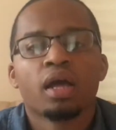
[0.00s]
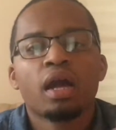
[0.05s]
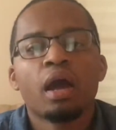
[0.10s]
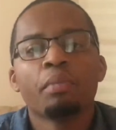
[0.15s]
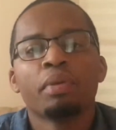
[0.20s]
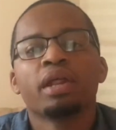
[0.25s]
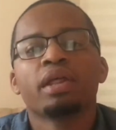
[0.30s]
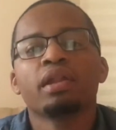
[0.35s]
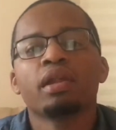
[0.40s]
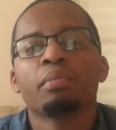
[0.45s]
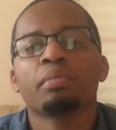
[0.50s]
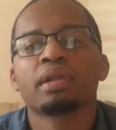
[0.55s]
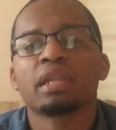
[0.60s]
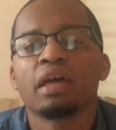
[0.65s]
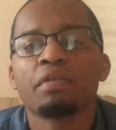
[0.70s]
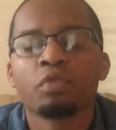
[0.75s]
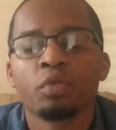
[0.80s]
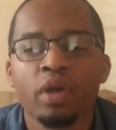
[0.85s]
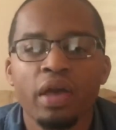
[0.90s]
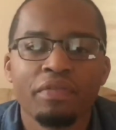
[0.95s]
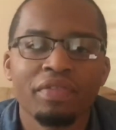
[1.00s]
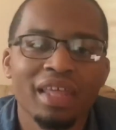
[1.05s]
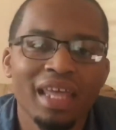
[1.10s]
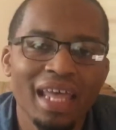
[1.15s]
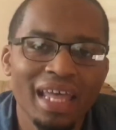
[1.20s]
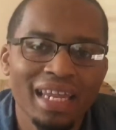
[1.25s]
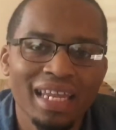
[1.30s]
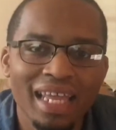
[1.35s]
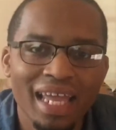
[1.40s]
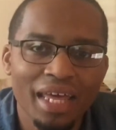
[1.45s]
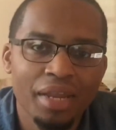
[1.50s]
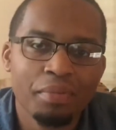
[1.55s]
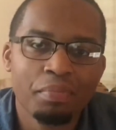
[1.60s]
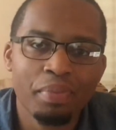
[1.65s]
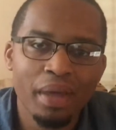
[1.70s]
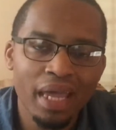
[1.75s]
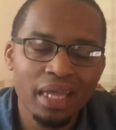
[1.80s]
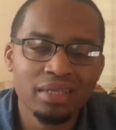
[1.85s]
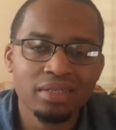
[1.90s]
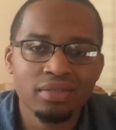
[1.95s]
Coming in number 11, we have the Indiana
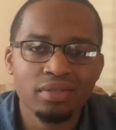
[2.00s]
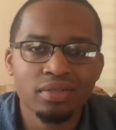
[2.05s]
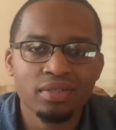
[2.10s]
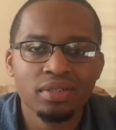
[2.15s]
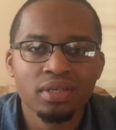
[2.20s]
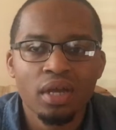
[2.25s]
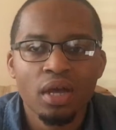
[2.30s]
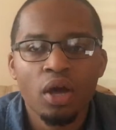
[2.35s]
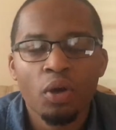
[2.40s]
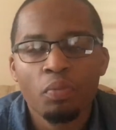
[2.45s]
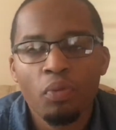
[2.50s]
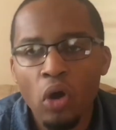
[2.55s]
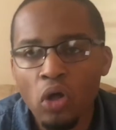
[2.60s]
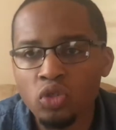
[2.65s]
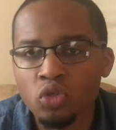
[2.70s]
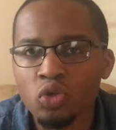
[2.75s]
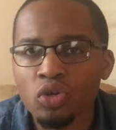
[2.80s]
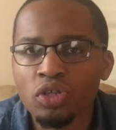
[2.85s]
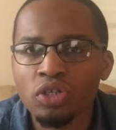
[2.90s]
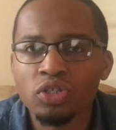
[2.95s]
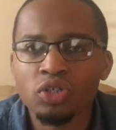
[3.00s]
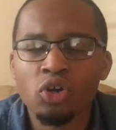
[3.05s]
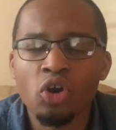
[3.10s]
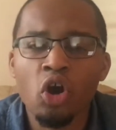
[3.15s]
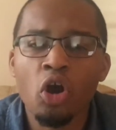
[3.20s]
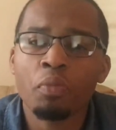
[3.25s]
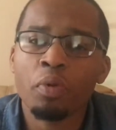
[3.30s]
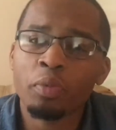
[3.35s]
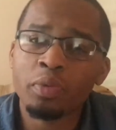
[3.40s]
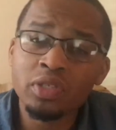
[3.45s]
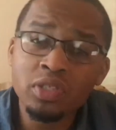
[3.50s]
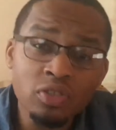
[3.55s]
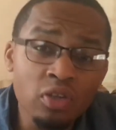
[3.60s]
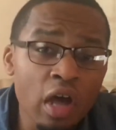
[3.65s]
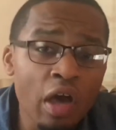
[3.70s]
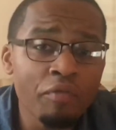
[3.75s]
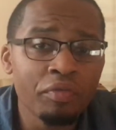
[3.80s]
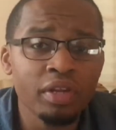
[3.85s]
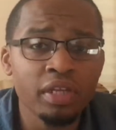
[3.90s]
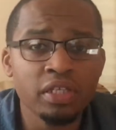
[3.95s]
Pacers. Paul George is gone, but we still
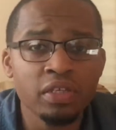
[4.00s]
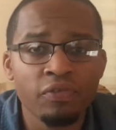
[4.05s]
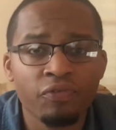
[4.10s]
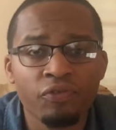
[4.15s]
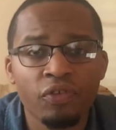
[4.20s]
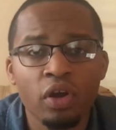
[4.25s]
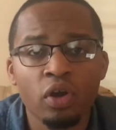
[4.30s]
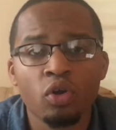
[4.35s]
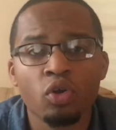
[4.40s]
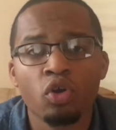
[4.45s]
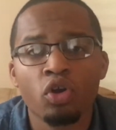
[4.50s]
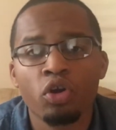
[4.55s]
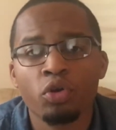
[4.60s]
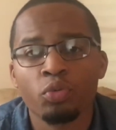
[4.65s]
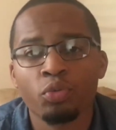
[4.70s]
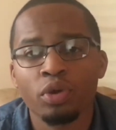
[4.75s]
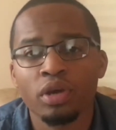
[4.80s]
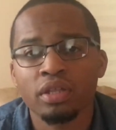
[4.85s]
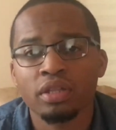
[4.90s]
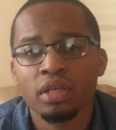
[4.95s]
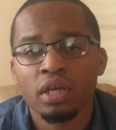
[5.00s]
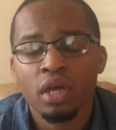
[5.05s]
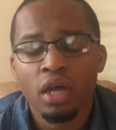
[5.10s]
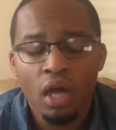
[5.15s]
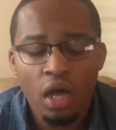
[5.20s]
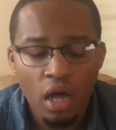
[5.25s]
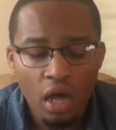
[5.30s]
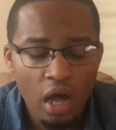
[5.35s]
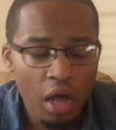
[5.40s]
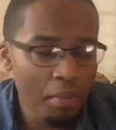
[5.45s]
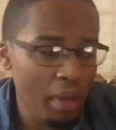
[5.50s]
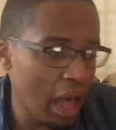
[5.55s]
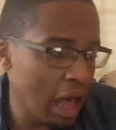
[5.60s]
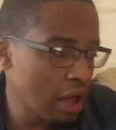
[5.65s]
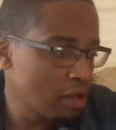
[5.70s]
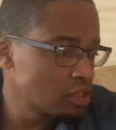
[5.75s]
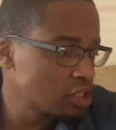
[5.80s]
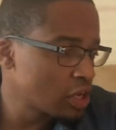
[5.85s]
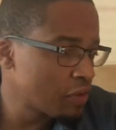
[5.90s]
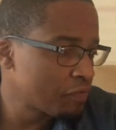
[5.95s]
have a decent front court with um,
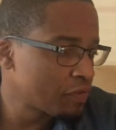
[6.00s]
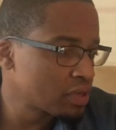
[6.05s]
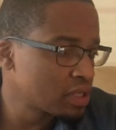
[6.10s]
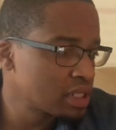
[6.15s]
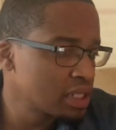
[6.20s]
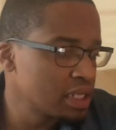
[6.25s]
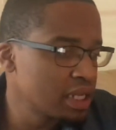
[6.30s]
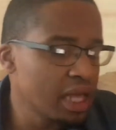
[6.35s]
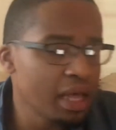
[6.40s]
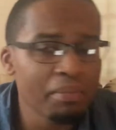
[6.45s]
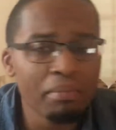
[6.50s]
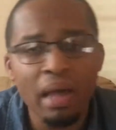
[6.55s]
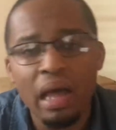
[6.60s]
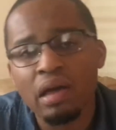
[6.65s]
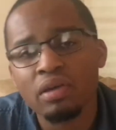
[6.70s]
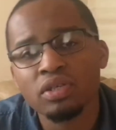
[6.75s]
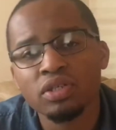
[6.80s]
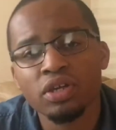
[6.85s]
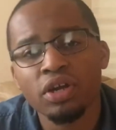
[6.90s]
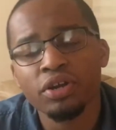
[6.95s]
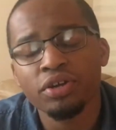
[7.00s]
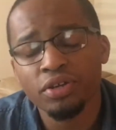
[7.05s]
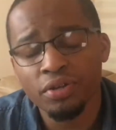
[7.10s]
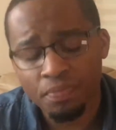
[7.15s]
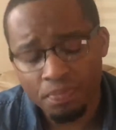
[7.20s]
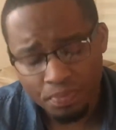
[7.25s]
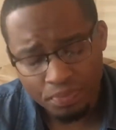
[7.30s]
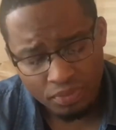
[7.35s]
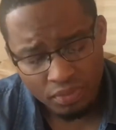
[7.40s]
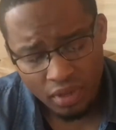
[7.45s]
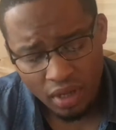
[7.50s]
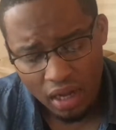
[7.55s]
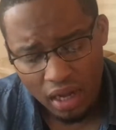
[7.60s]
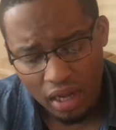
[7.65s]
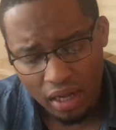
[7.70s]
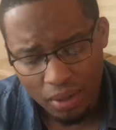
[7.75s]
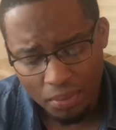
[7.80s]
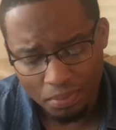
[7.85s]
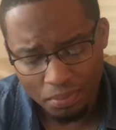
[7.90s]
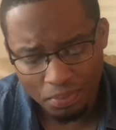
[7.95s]
Al Jefferson and Miles Turner.
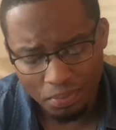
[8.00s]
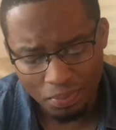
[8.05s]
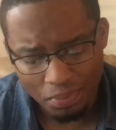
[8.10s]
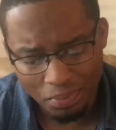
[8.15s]
Um,